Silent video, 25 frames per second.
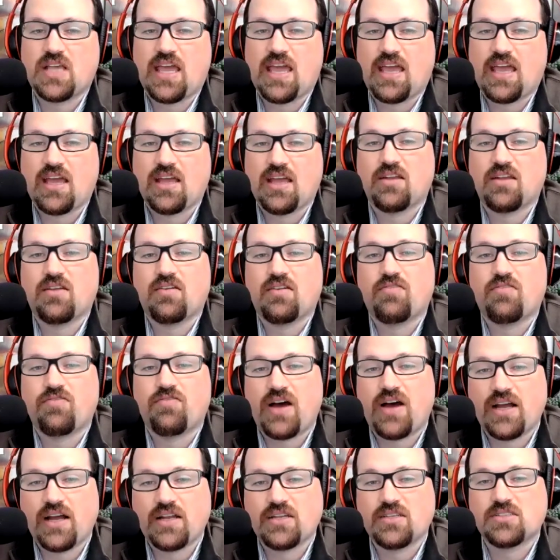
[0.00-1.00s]
and
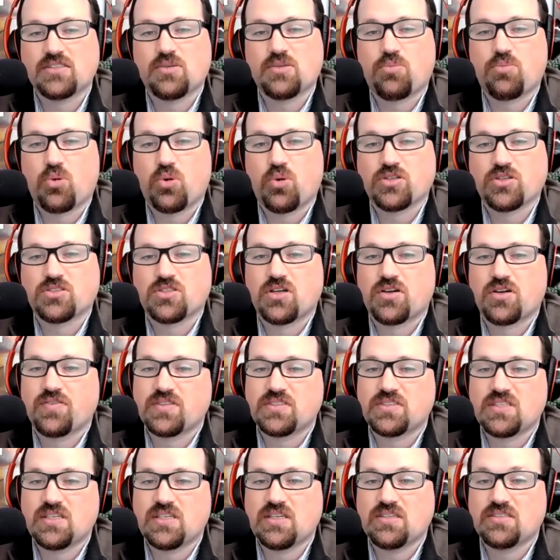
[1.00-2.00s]
find support
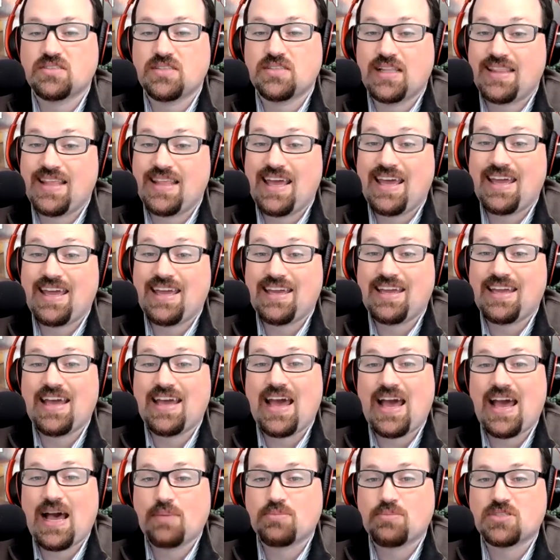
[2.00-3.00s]
services that they
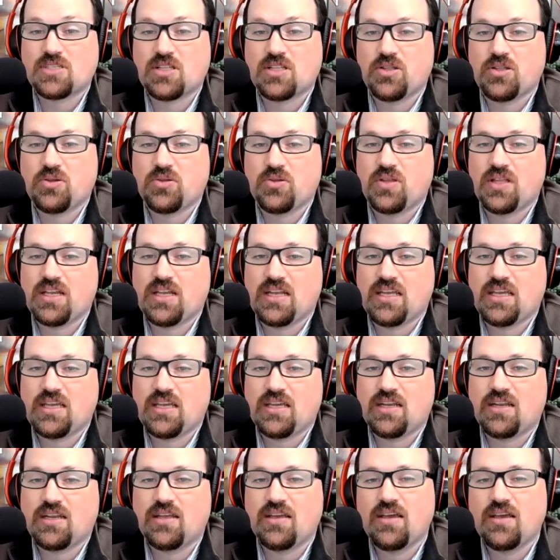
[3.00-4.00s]
absolutely
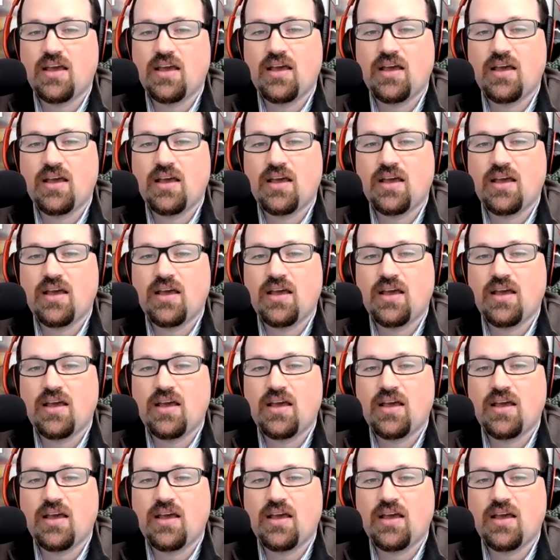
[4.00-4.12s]
need.